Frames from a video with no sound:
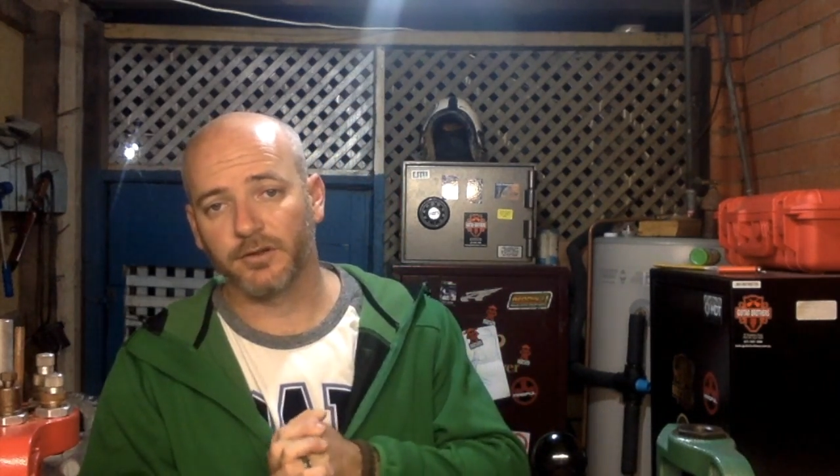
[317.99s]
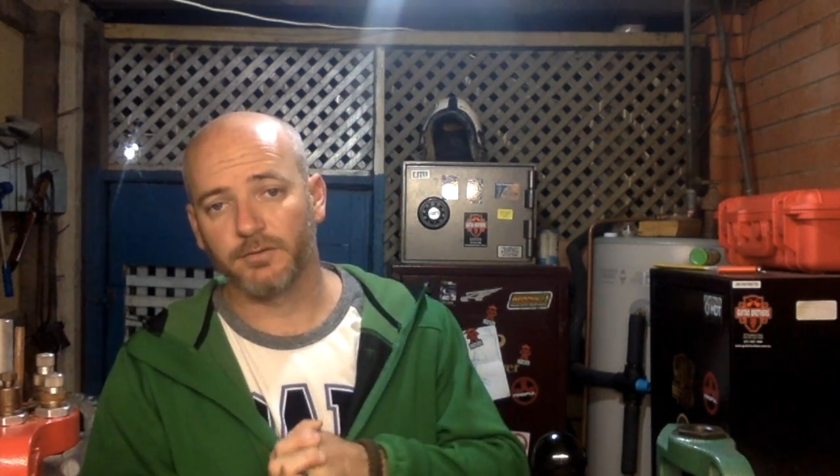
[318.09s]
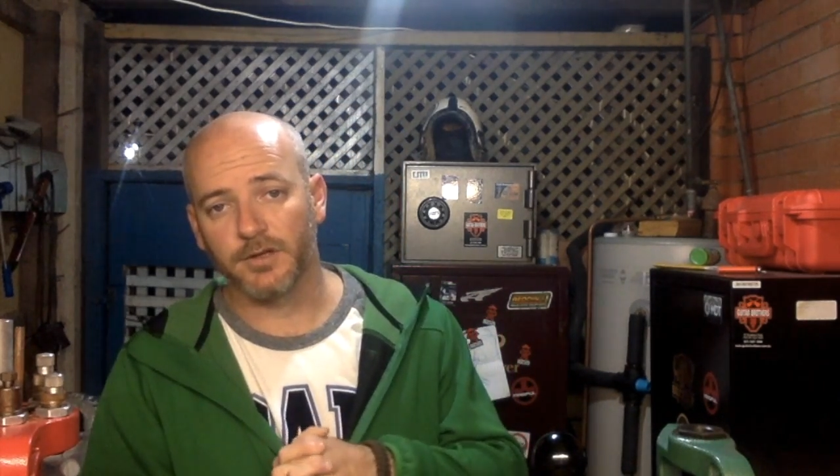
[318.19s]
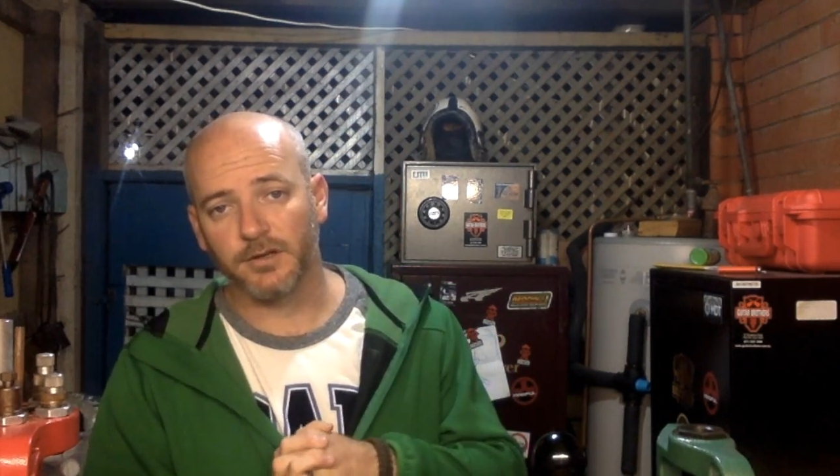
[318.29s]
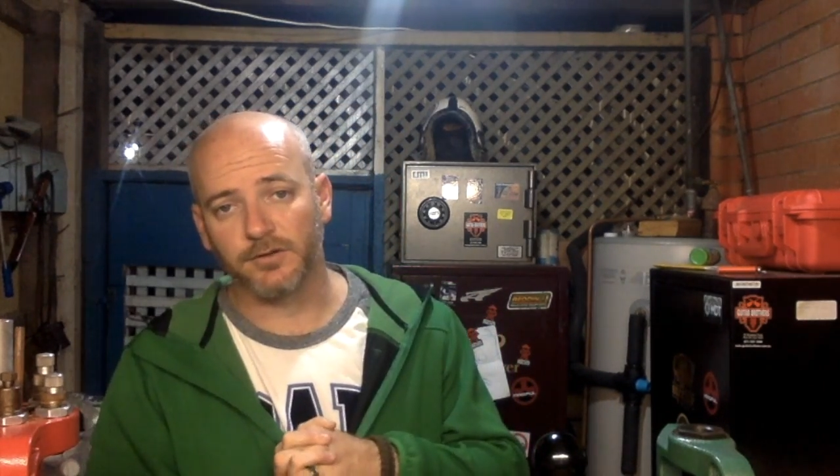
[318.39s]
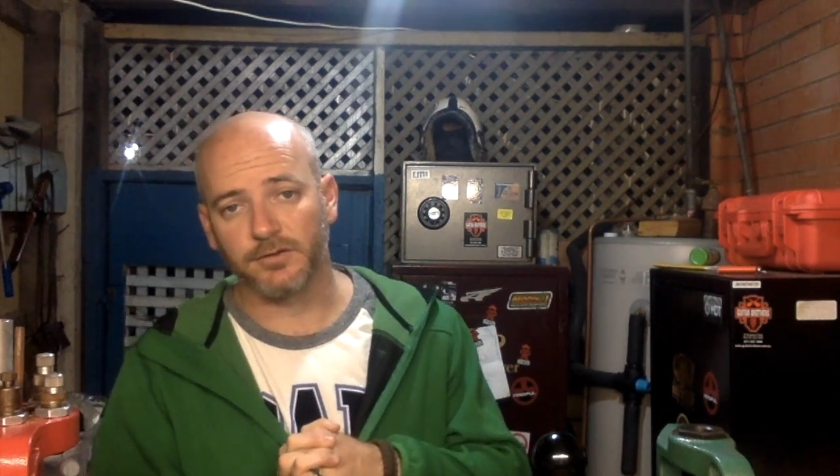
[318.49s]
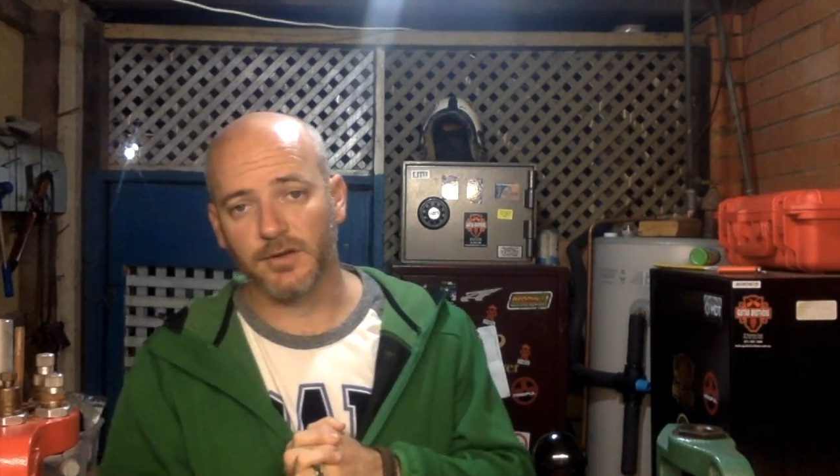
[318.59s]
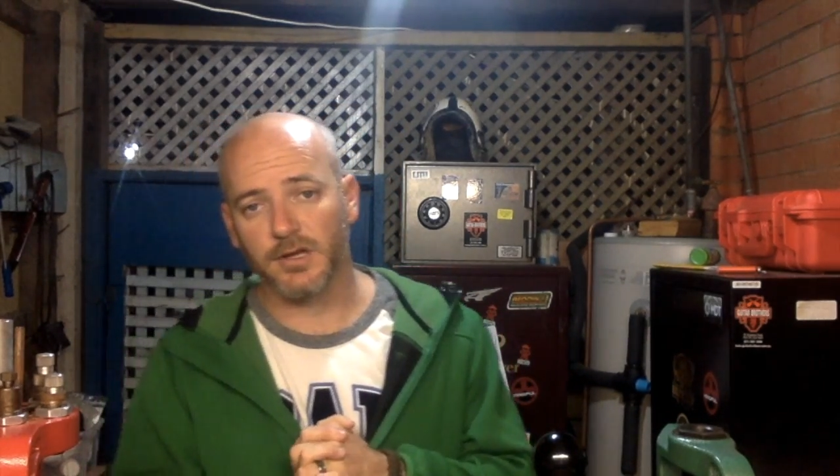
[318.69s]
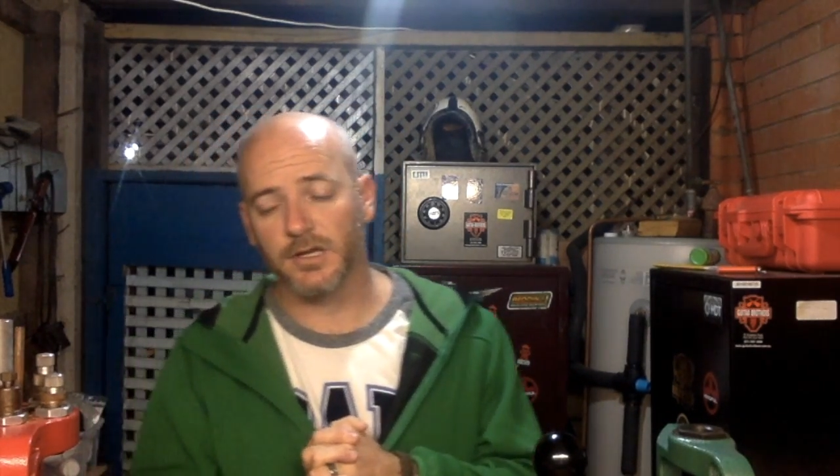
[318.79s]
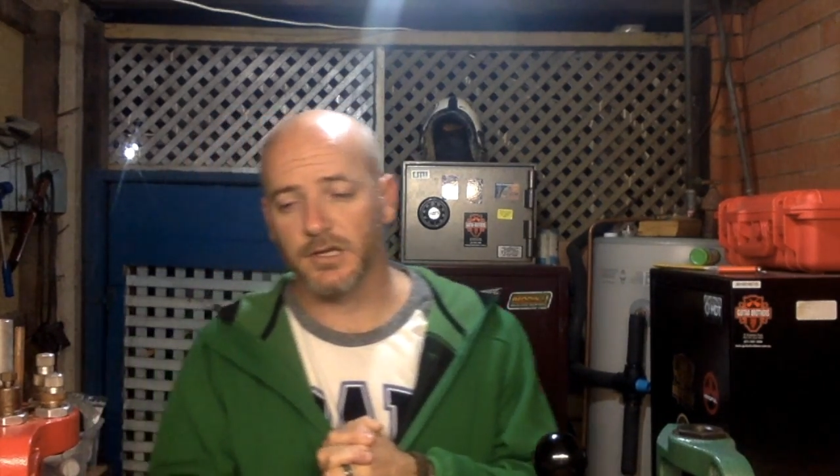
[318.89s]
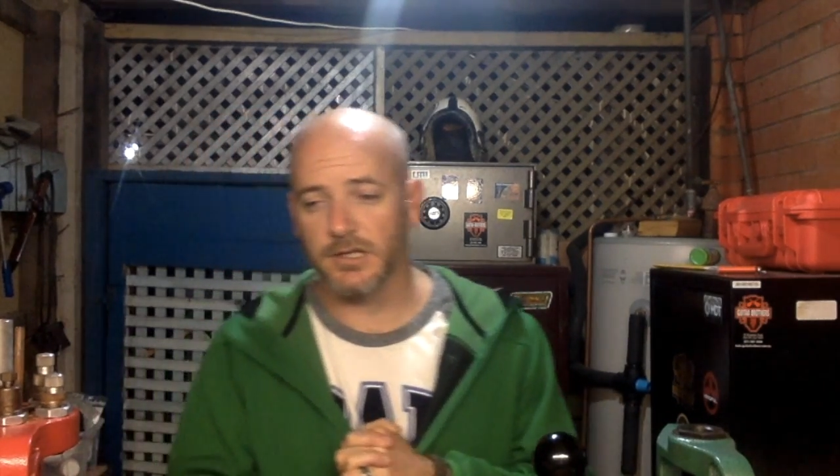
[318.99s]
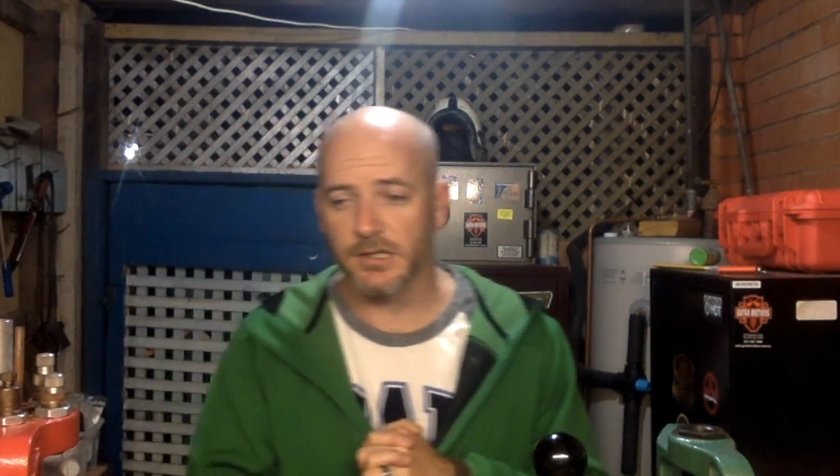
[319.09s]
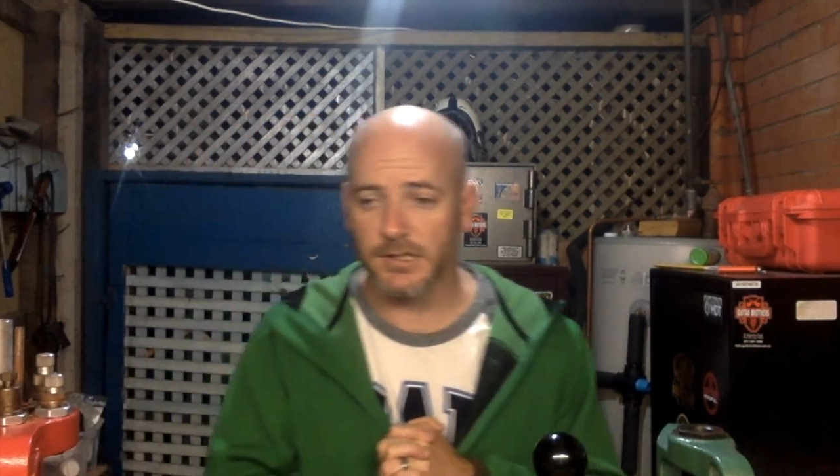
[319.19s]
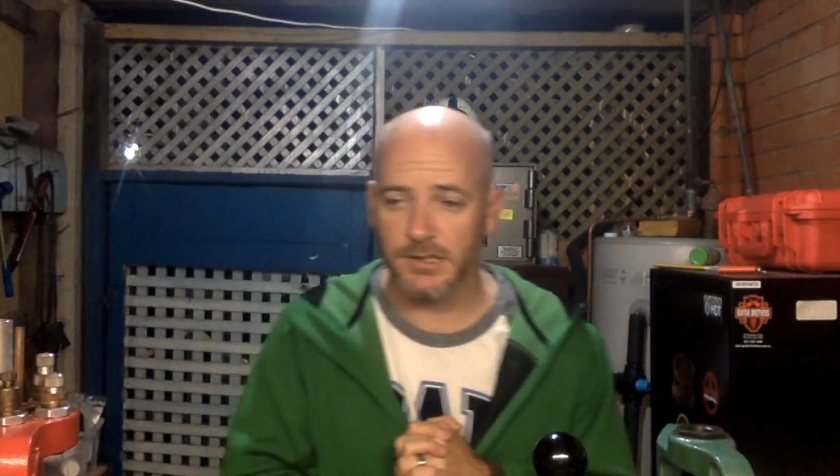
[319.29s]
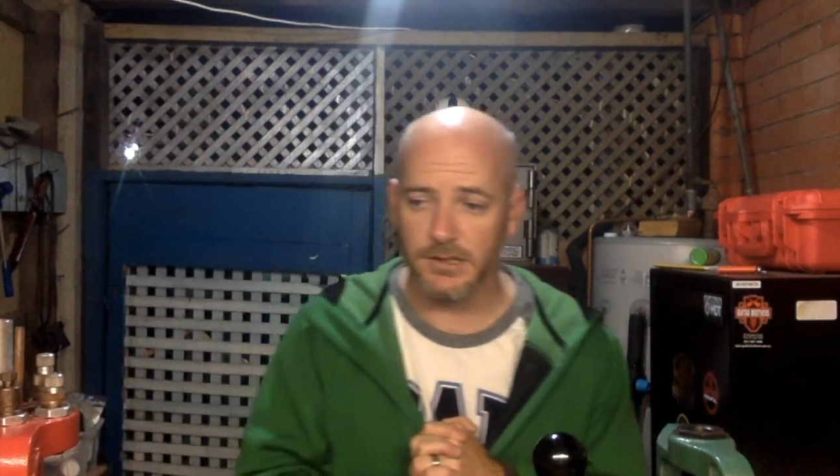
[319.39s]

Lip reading: over the years, and